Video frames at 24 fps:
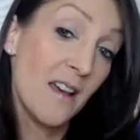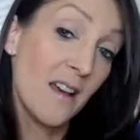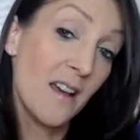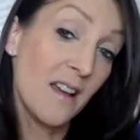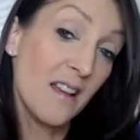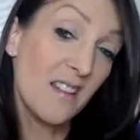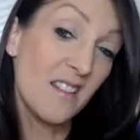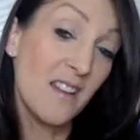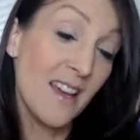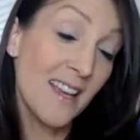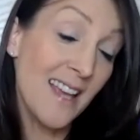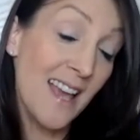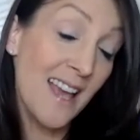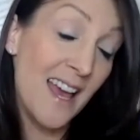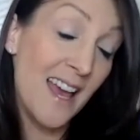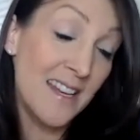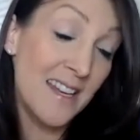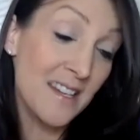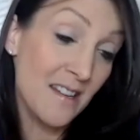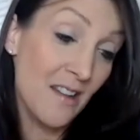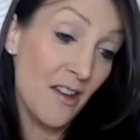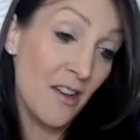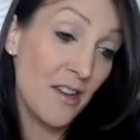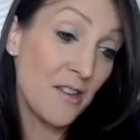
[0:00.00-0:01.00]
And
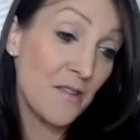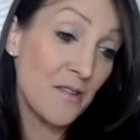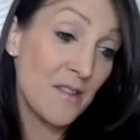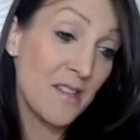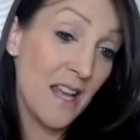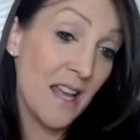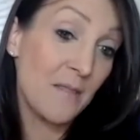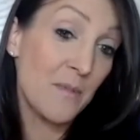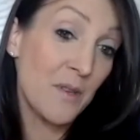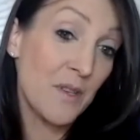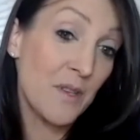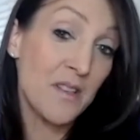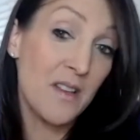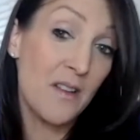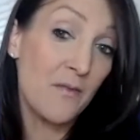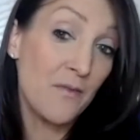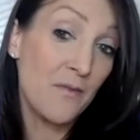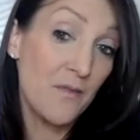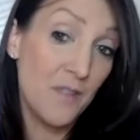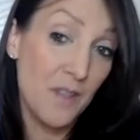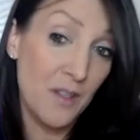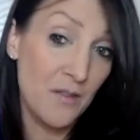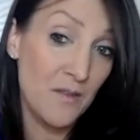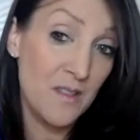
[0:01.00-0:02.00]
again, like you said, because
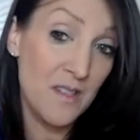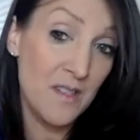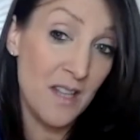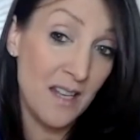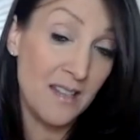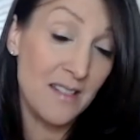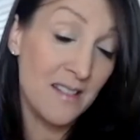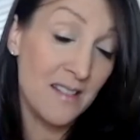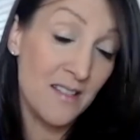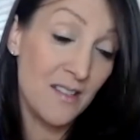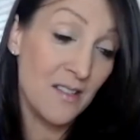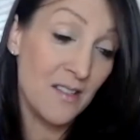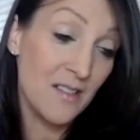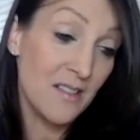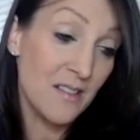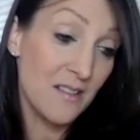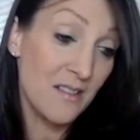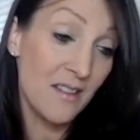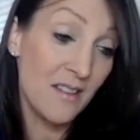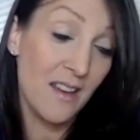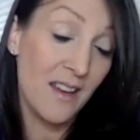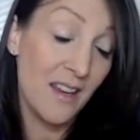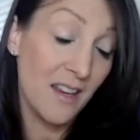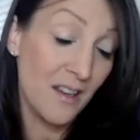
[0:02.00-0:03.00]
everything you said is
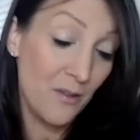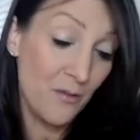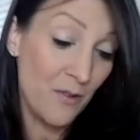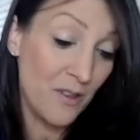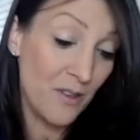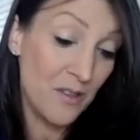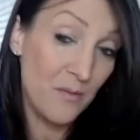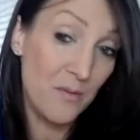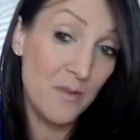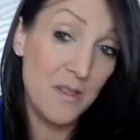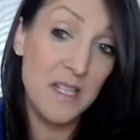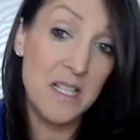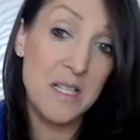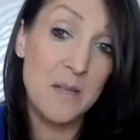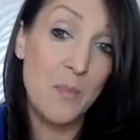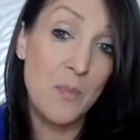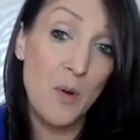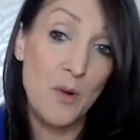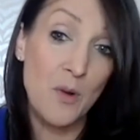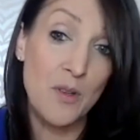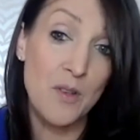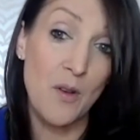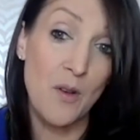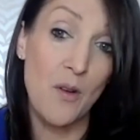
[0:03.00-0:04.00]
just incredibly
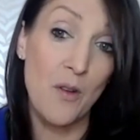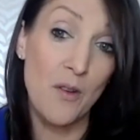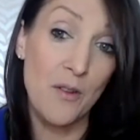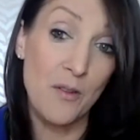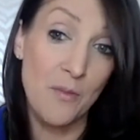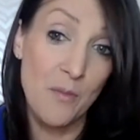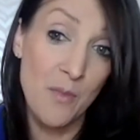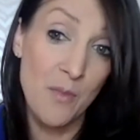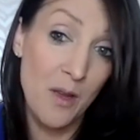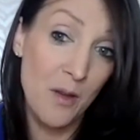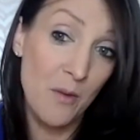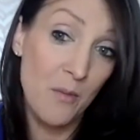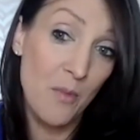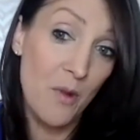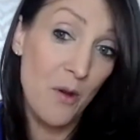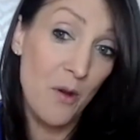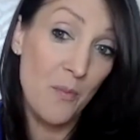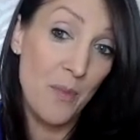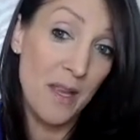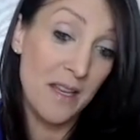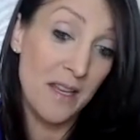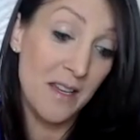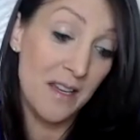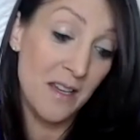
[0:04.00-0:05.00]
spot on in my
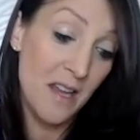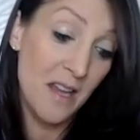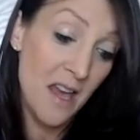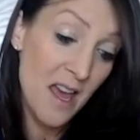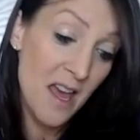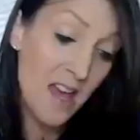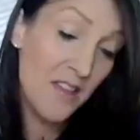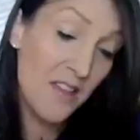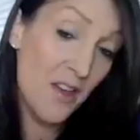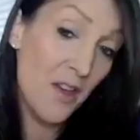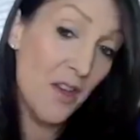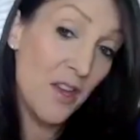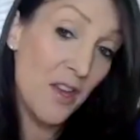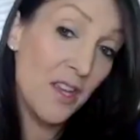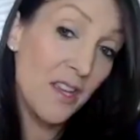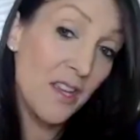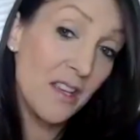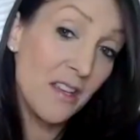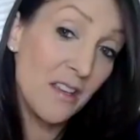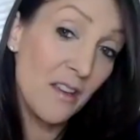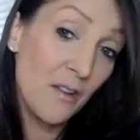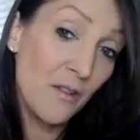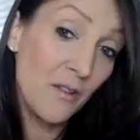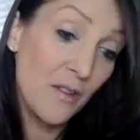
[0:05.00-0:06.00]
opinion, that,
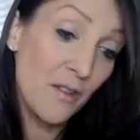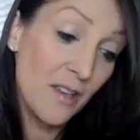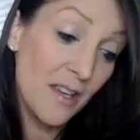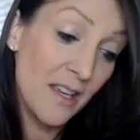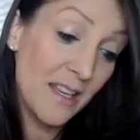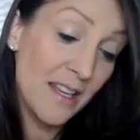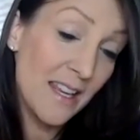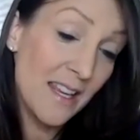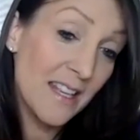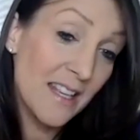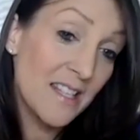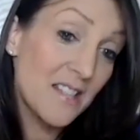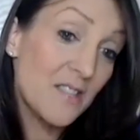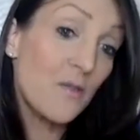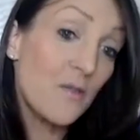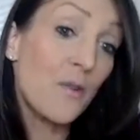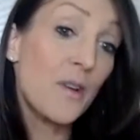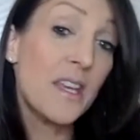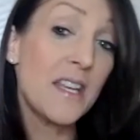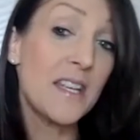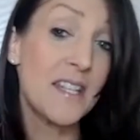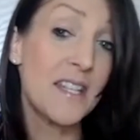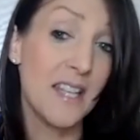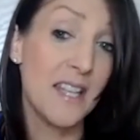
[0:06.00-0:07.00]
you know, it's
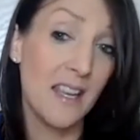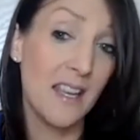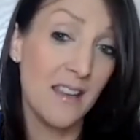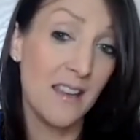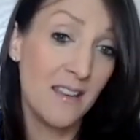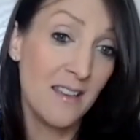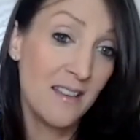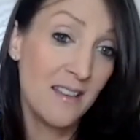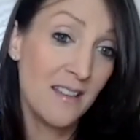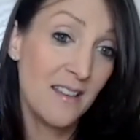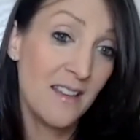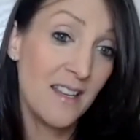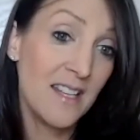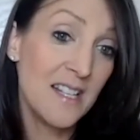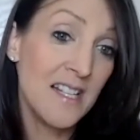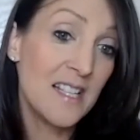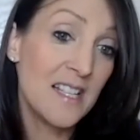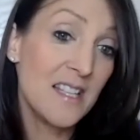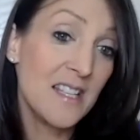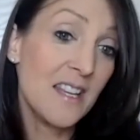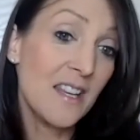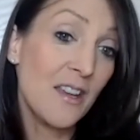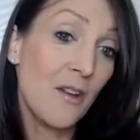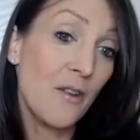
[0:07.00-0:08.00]
not easy.
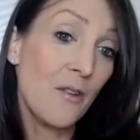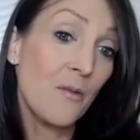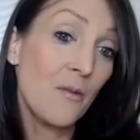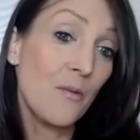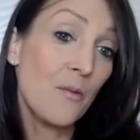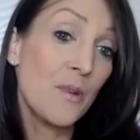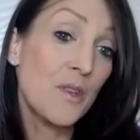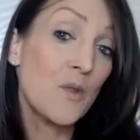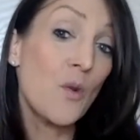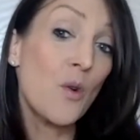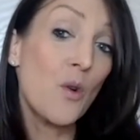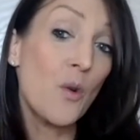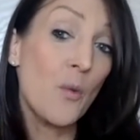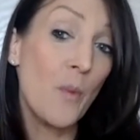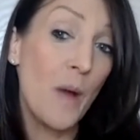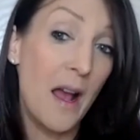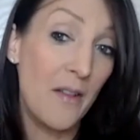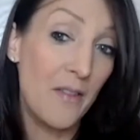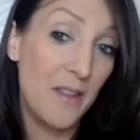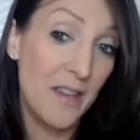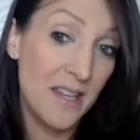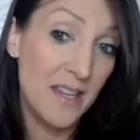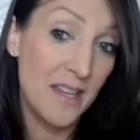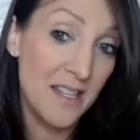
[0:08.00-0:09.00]
It's, you know, we talk
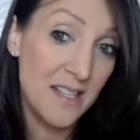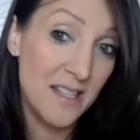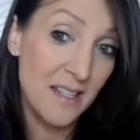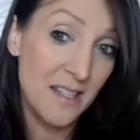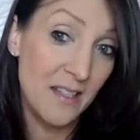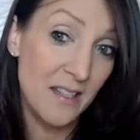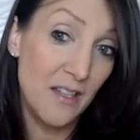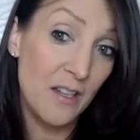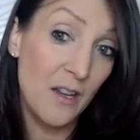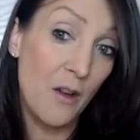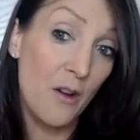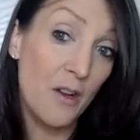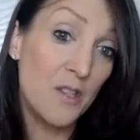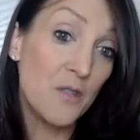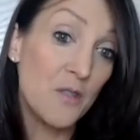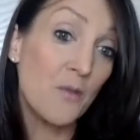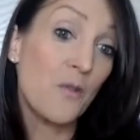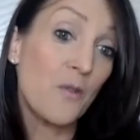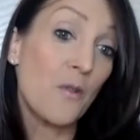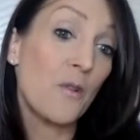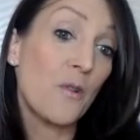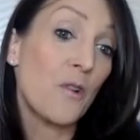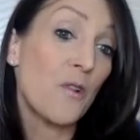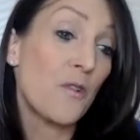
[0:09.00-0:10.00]
about this, and, you know, I
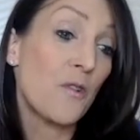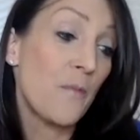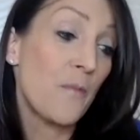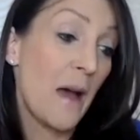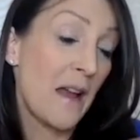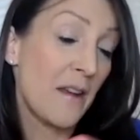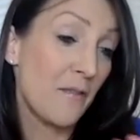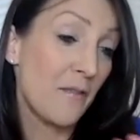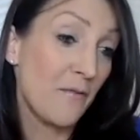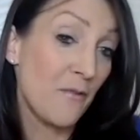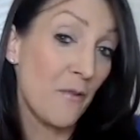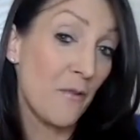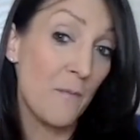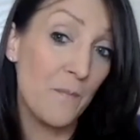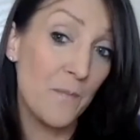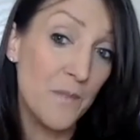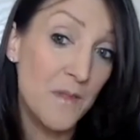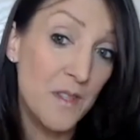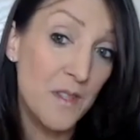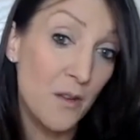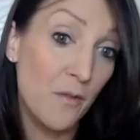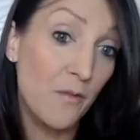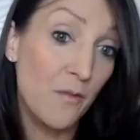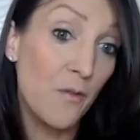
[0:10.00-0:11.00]
talk a lot about it
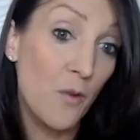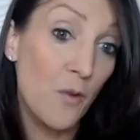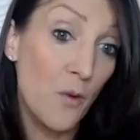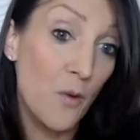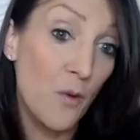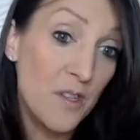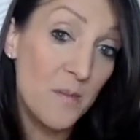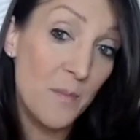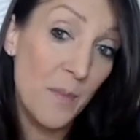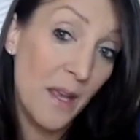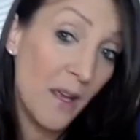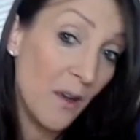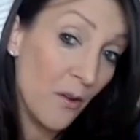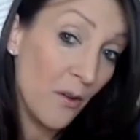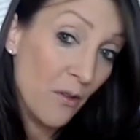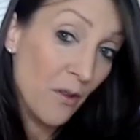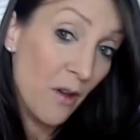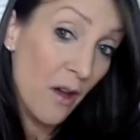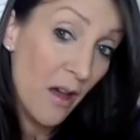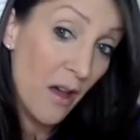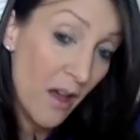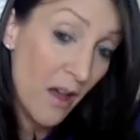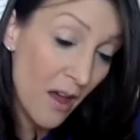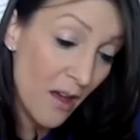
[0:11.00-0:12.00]
from divorce, being on
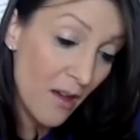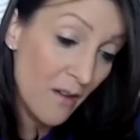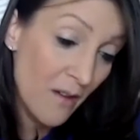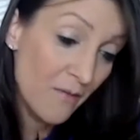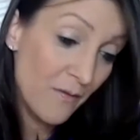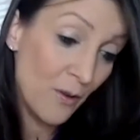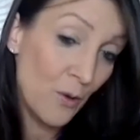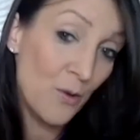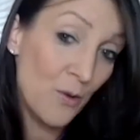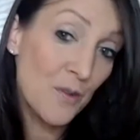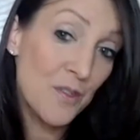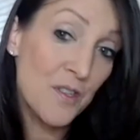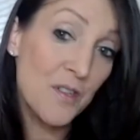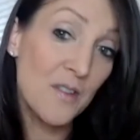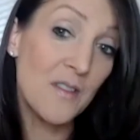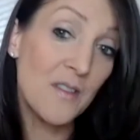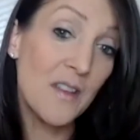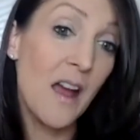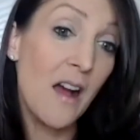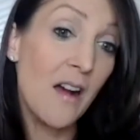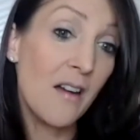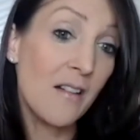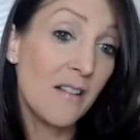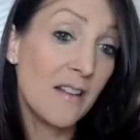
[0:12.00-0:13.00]
the floor, doing
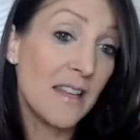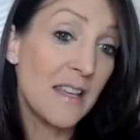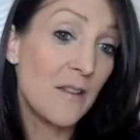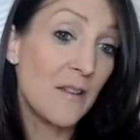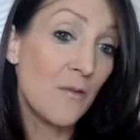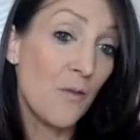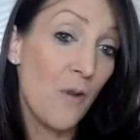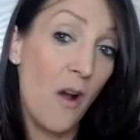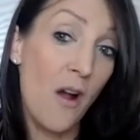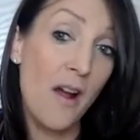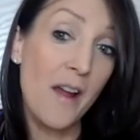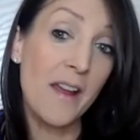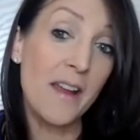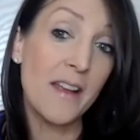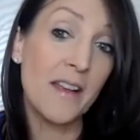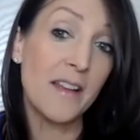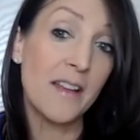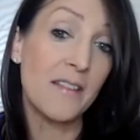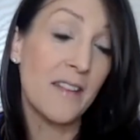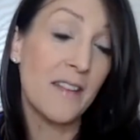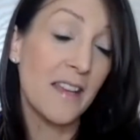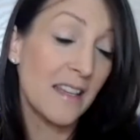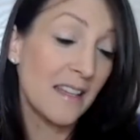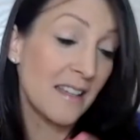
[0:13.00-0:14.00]
the ugly crying,
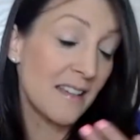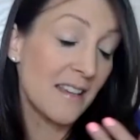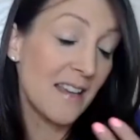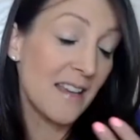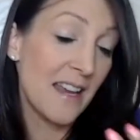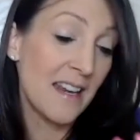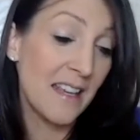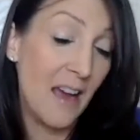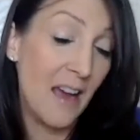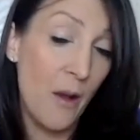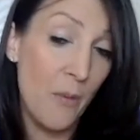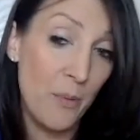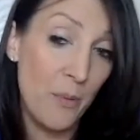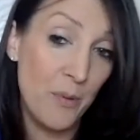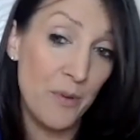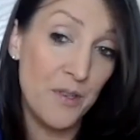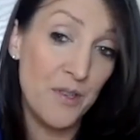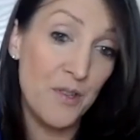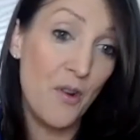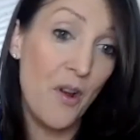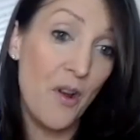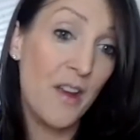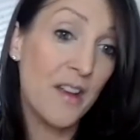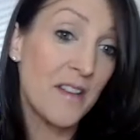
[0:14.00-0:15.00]
and then getting up and
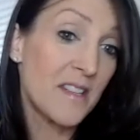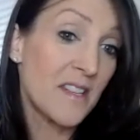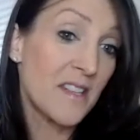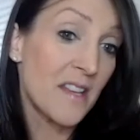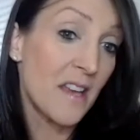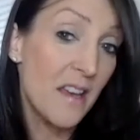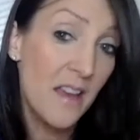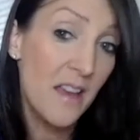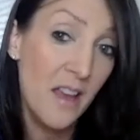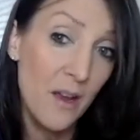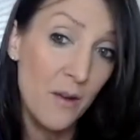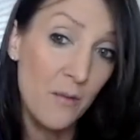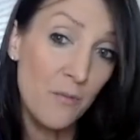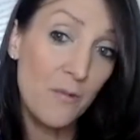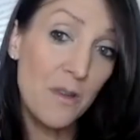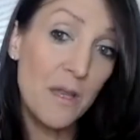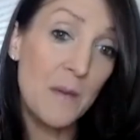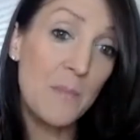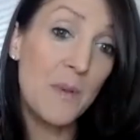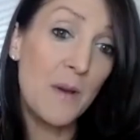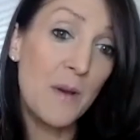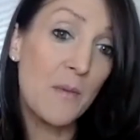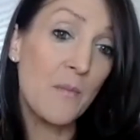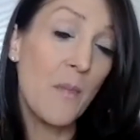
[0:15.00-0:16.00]
trying to
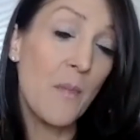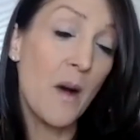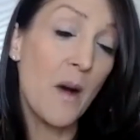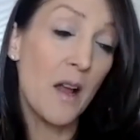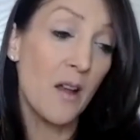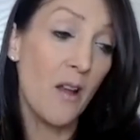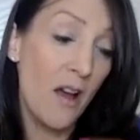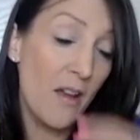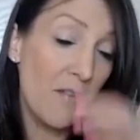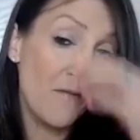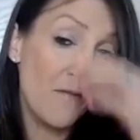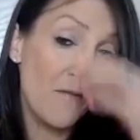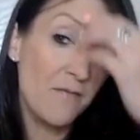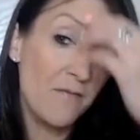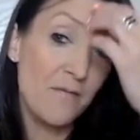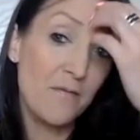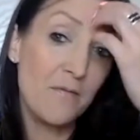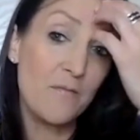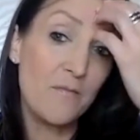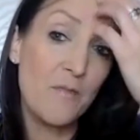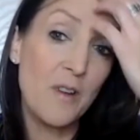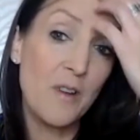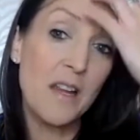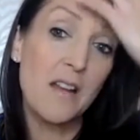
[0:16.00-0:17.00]
rebuild my life,
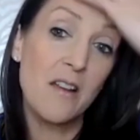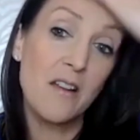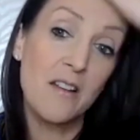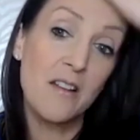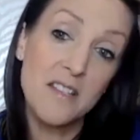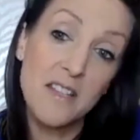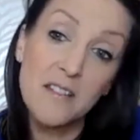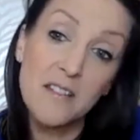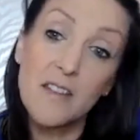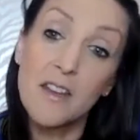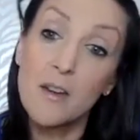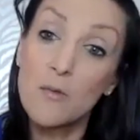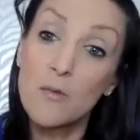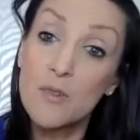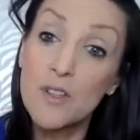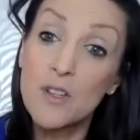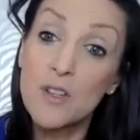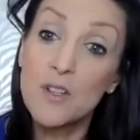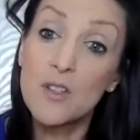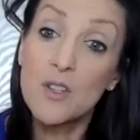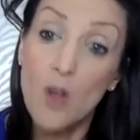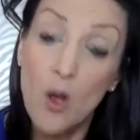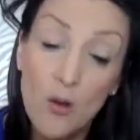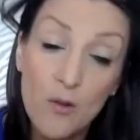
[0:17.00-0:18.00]
realizing that it was
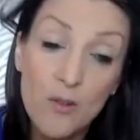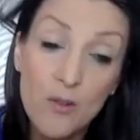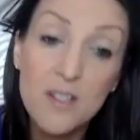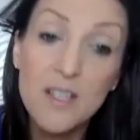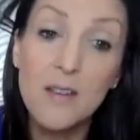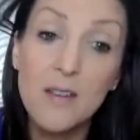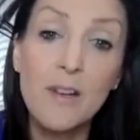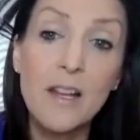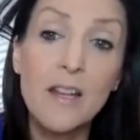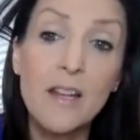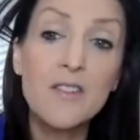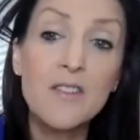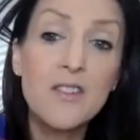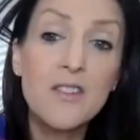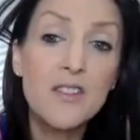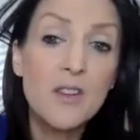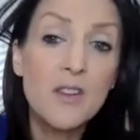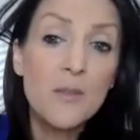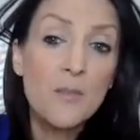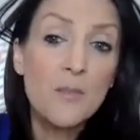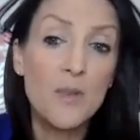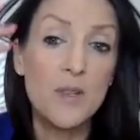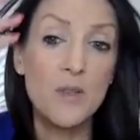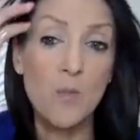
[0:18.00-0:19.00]
a toxic
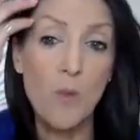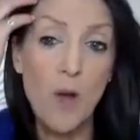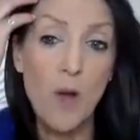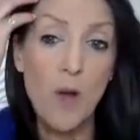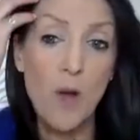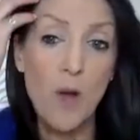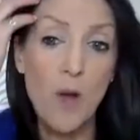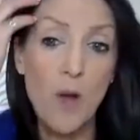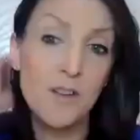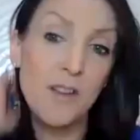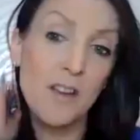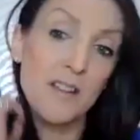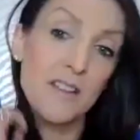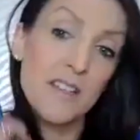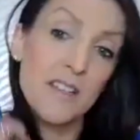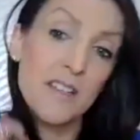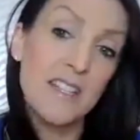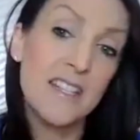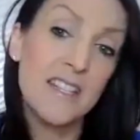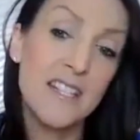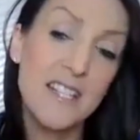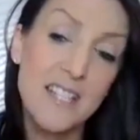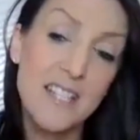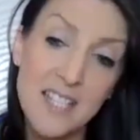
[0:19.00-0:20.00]
relationship as well, and I
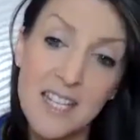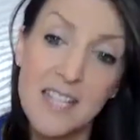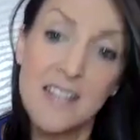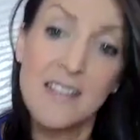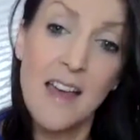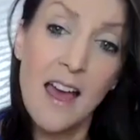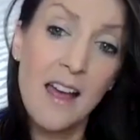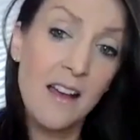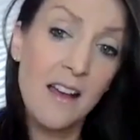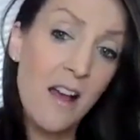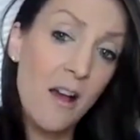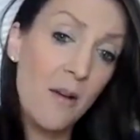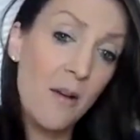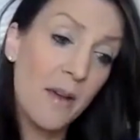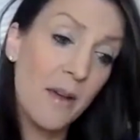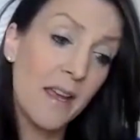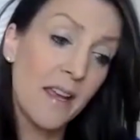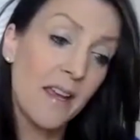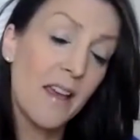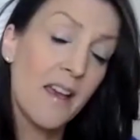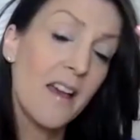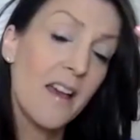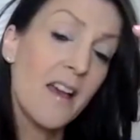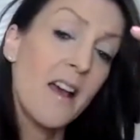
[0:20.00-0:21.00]
didn't see that
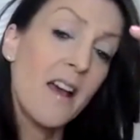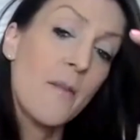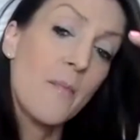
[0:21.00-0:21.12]
coming.